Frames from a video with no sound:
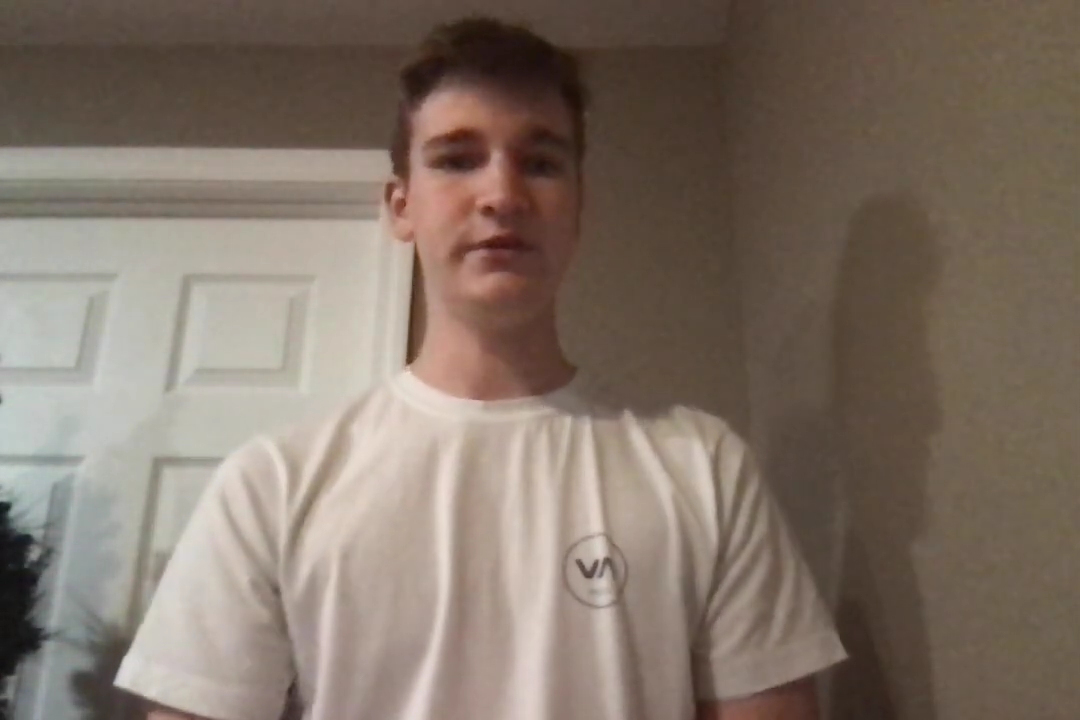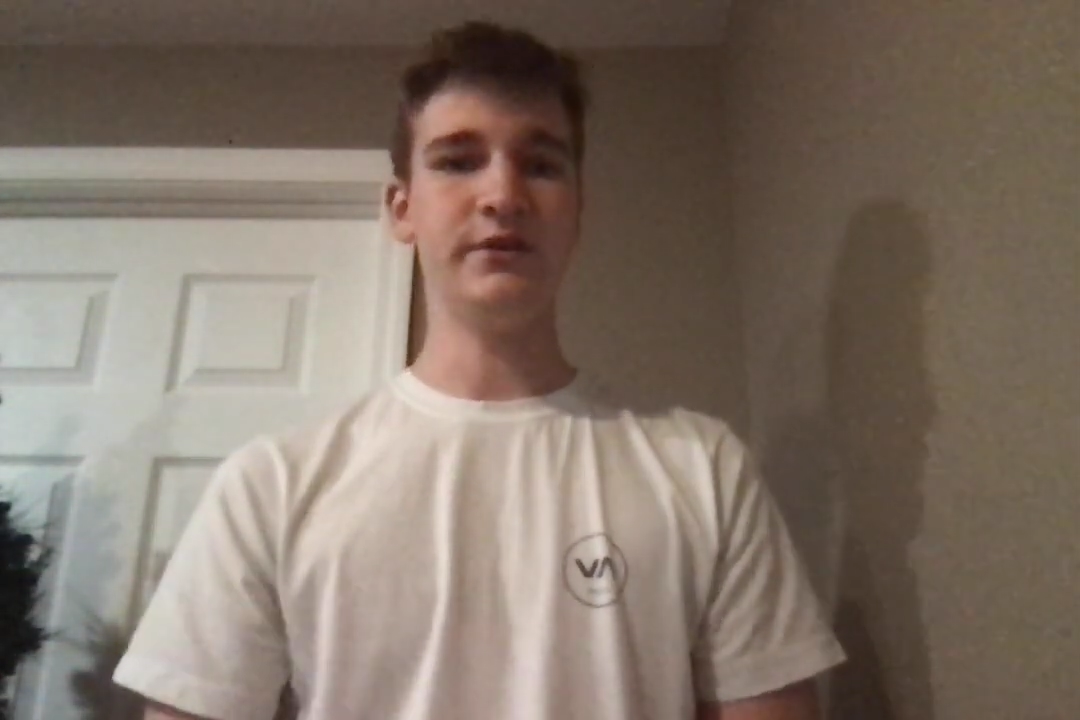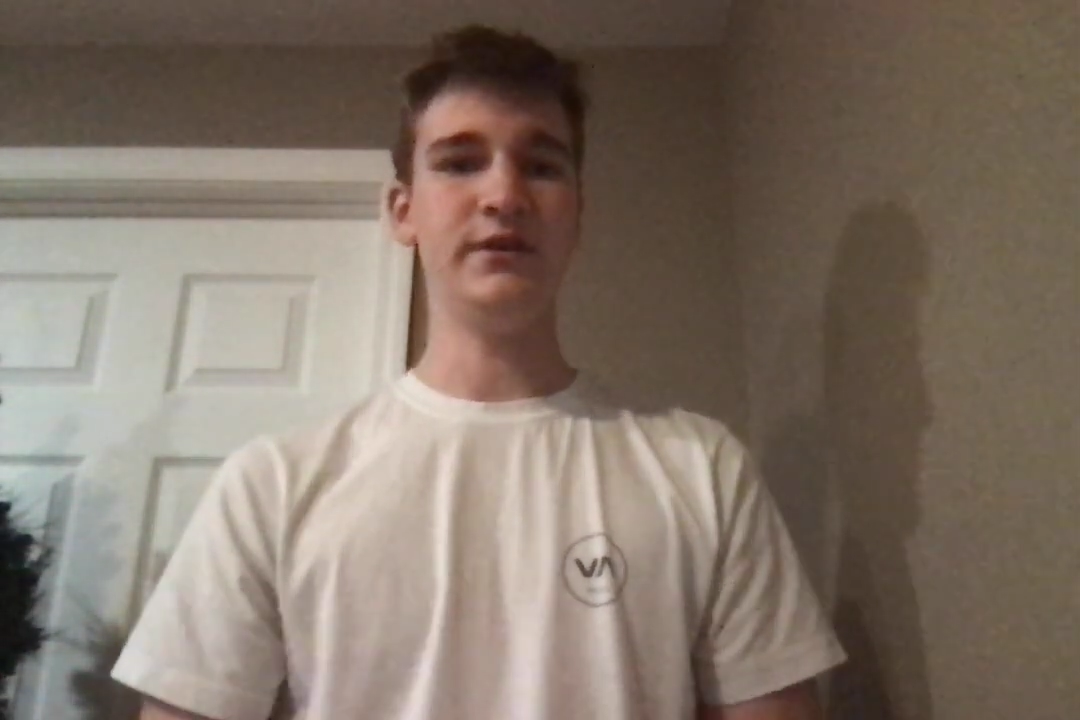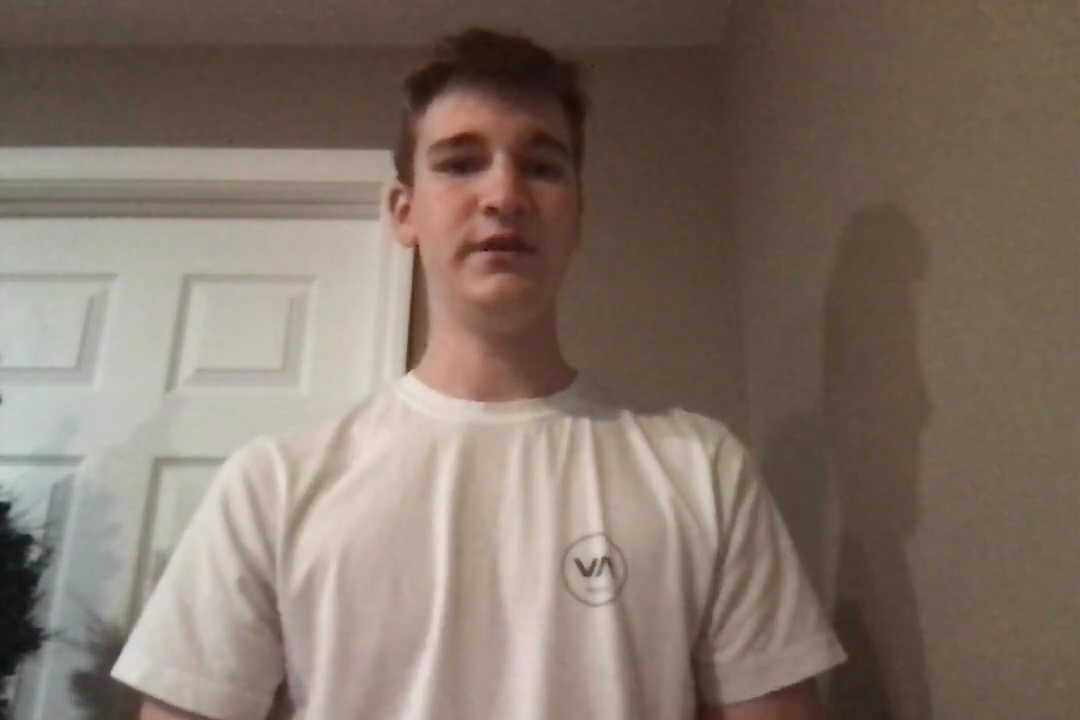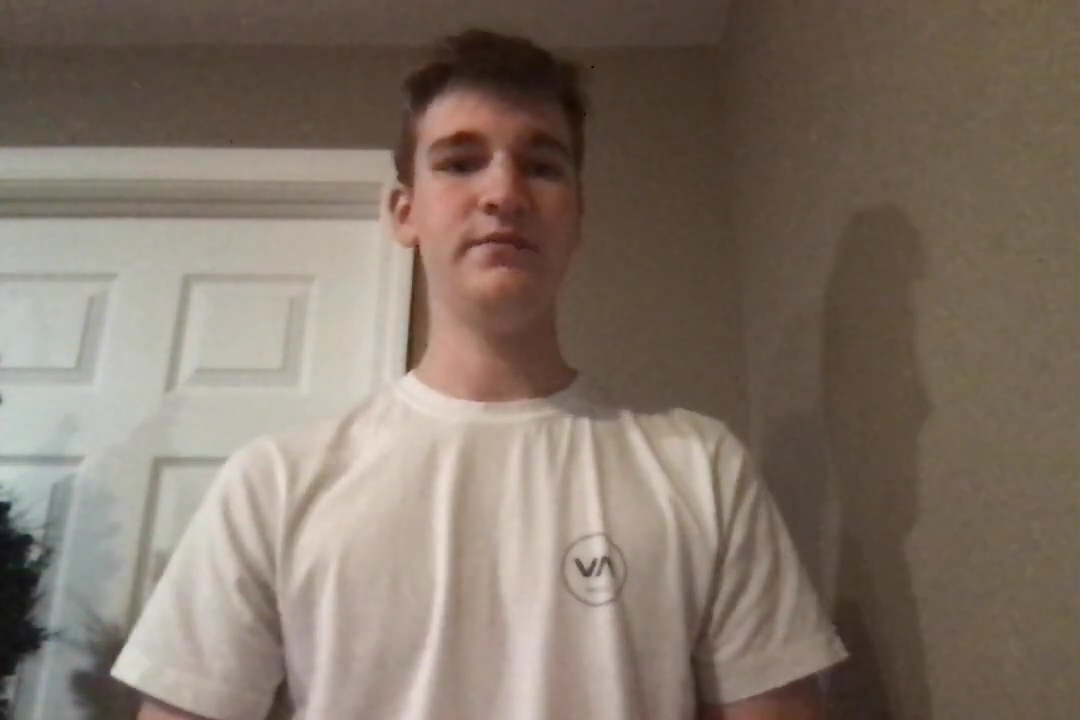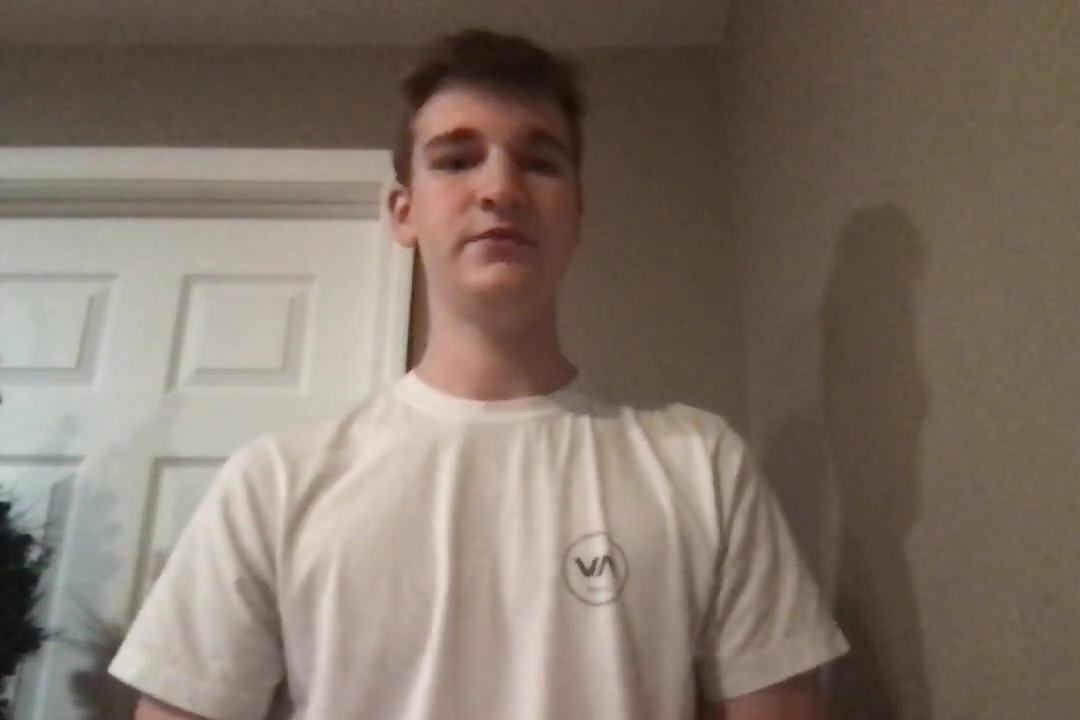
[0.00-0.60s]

and deep.